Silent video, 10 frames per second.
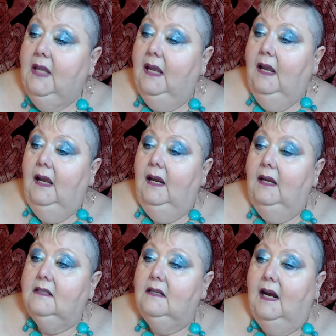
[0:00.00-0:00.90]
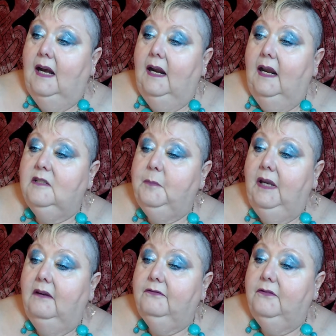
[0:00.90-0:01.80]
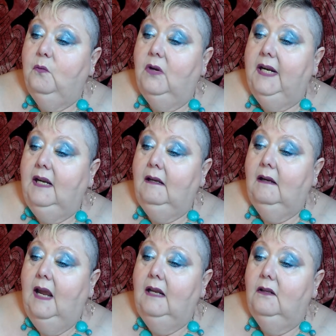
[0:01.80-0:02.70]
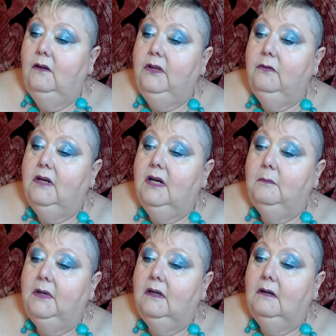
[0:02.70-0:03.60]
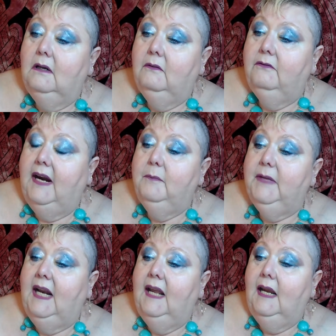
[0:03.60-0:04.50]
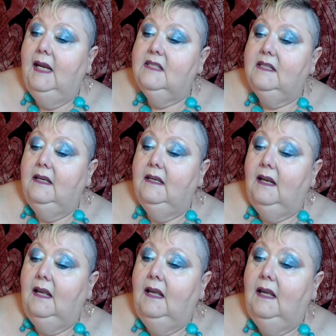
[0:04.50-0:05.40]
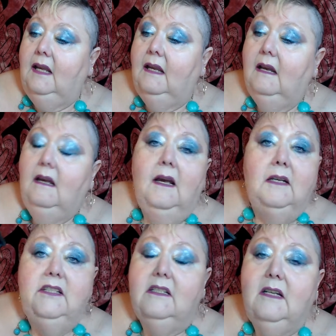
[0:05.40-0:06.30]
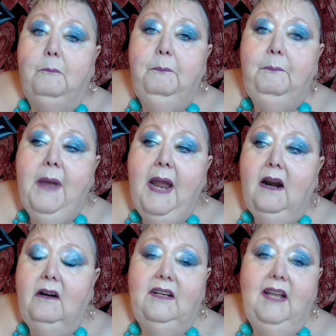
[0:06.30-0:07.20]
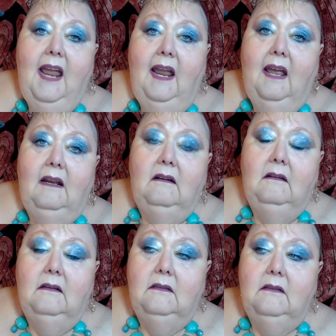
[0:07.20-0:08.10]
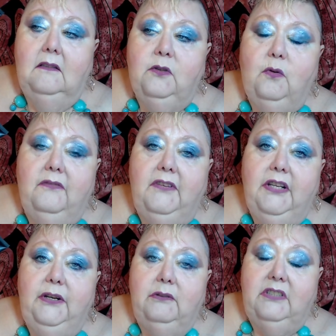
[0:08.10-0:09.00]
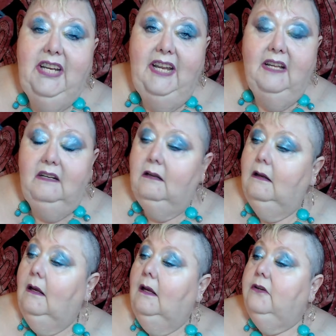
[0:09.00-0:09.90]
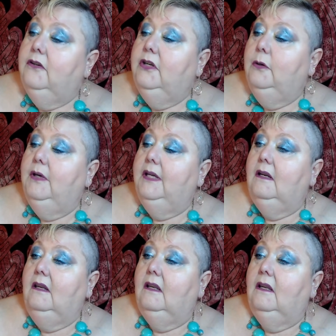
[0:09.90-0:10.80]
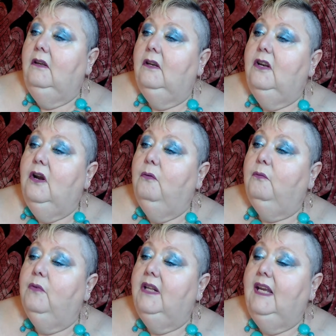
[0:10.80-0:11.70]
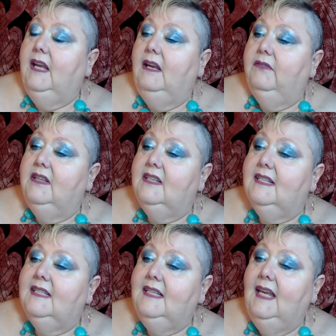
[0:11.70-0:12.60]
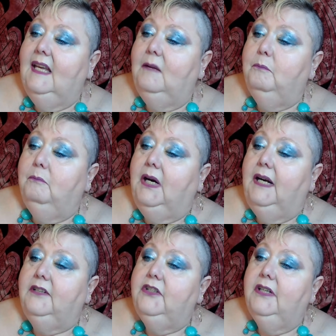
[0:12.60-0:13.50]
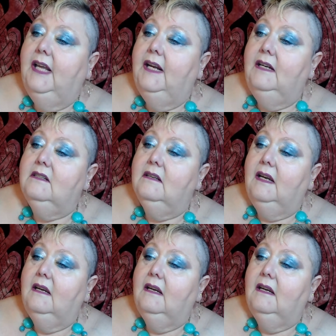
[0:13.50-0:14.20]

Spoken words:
It's got SPF 20, aloe, cucumber, vitamin A, C, and E. Just a bare tan, sort of a little tint to it. You don't really even see it much. And it's like,